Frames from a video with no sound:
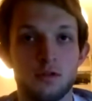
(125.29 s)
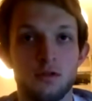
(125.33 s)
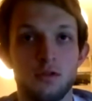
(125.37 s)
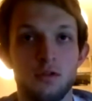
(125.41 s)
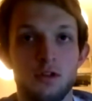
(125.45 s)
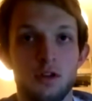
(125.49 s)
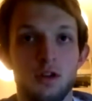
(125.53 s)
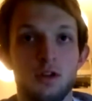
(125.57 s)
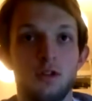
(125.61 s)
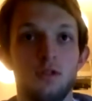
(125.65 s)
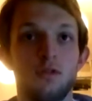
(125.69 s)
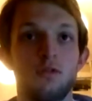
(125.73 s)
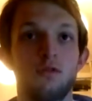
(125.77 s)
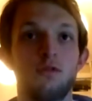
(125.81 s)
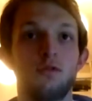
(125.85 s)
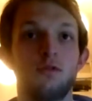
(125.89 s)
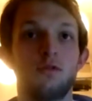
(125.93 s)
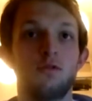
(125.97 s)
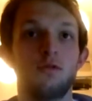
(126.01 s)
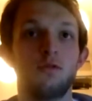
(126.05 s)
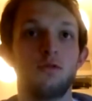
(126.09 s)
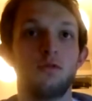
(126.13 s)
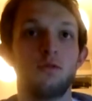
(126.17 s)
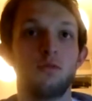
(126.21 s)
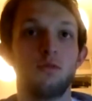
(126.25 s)
Now,
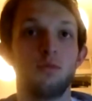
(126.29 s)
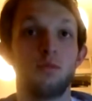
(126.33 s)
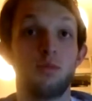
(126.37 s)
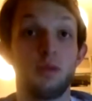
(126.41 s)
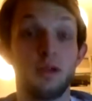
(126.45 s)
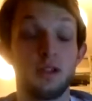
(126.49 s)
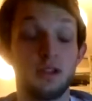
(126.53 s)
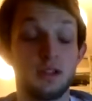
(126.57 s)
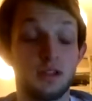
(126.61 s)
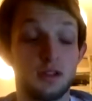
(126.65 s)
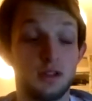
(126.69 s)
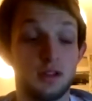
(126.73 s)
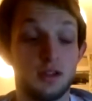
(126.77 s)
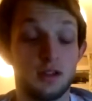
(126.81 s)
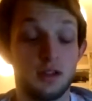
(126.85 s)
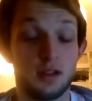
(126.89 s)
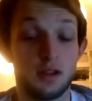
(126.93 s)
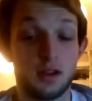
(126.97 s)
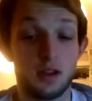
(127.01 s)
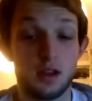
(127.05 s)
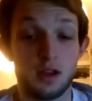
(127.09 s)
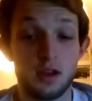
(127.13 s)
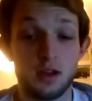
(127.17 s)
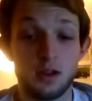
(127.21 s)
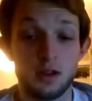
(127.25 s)

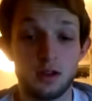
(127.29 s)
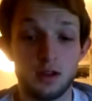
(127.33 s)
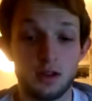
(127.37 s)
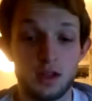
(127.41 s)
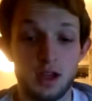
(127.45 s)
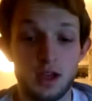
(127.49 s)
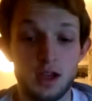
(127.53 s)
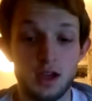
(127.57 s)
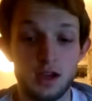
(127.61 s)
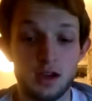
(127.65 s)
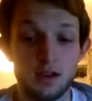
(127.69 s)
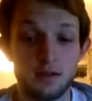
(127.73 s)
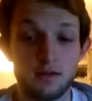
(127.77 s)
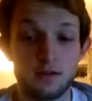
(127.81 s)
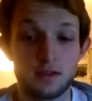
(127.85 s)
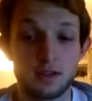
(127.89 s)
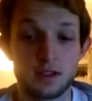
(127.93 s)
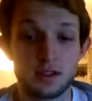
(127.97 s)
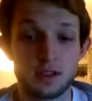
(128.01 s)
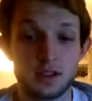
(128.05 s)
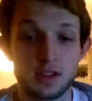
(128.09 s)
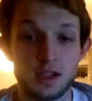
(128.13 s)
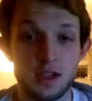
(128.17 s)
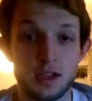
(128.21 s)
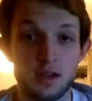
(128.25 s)
they have the
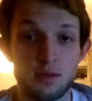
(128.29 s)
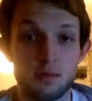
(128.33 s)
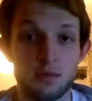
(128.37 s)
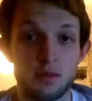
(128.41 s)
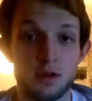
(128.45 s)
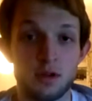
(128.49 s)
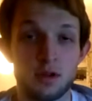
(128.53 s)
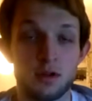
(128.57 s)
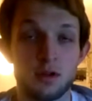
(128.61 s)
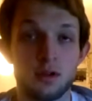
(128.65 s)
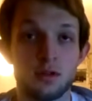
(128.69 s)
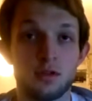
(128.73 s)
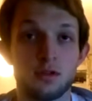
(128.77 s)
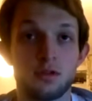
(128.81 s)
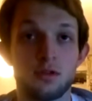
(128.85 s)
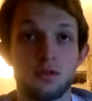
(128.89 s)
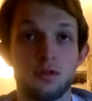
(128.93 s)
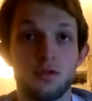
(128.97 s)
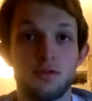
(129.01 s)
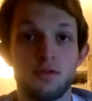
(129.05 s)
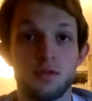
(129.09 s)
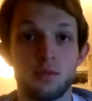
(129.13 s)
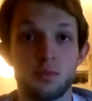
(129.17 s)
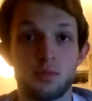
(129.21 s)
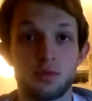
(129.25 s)
same sort
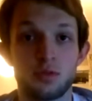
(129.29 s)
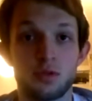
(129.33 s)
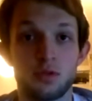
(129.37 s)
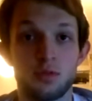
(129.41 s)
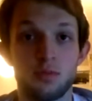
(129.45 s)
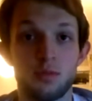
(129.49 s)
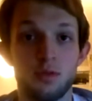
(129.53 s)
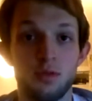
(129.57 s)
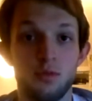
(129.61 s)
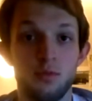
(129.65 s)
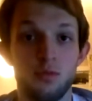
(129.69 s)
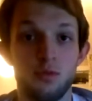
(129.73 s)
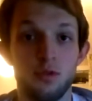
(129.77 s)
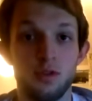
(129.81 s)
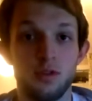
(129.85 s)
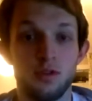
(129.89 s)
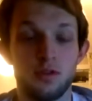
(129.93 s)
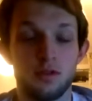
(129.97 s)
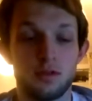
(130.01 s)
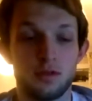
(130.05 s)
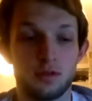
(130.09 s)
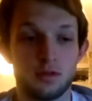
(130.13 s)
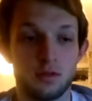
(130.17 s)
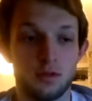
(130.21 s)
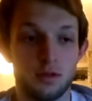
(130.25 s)
of a problem with
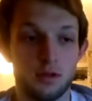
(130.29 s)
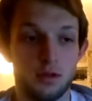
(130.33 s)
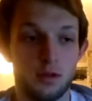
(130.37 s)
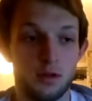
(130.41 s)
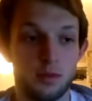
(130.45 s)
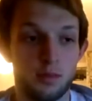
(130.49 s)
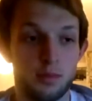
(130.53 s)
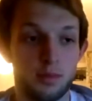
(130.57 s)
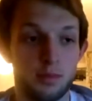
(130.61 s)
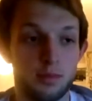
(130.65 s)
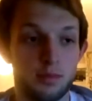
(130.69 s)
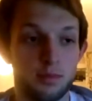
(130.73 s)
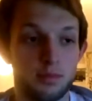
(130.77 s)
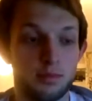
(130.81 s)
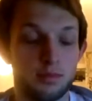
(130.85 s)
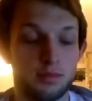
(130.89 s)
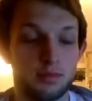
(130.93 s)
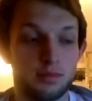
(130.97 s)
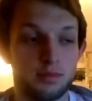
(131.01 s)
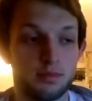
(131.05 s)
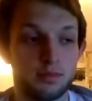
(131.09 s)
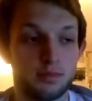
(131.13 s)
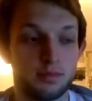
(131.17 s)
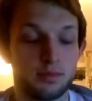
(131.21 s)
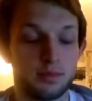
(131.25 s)

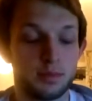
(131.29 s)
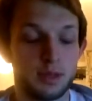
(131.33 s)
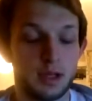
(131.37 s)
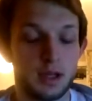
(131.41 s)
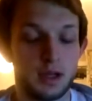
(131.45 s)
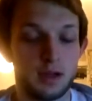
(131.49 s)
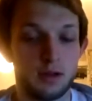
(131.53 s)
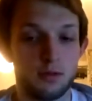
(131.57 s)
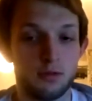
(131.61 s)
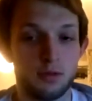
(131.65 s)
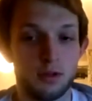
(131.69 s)
tai